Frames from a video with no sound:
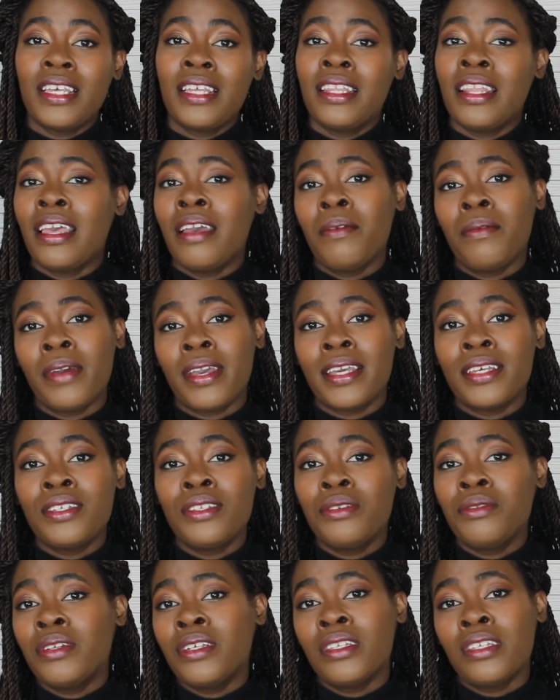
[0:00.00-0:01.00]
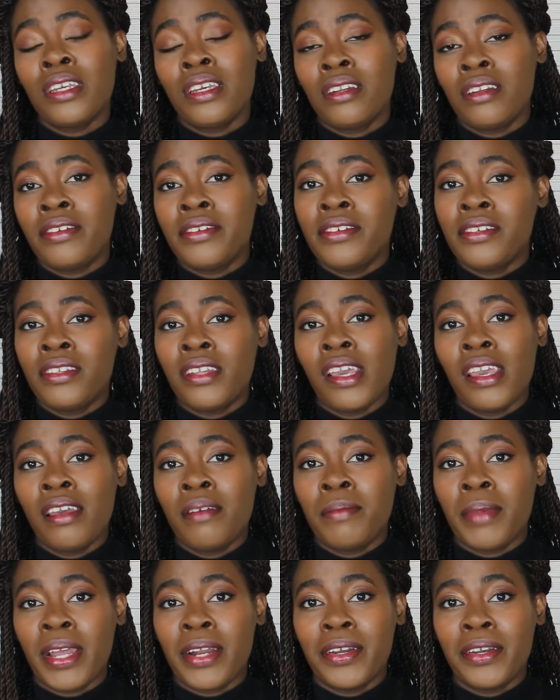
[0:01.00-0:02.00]
And that way, students can
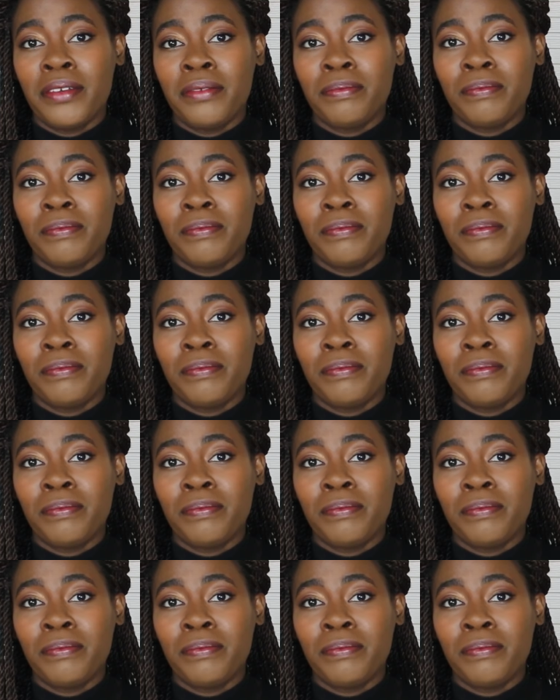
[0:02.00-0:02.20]
understand better.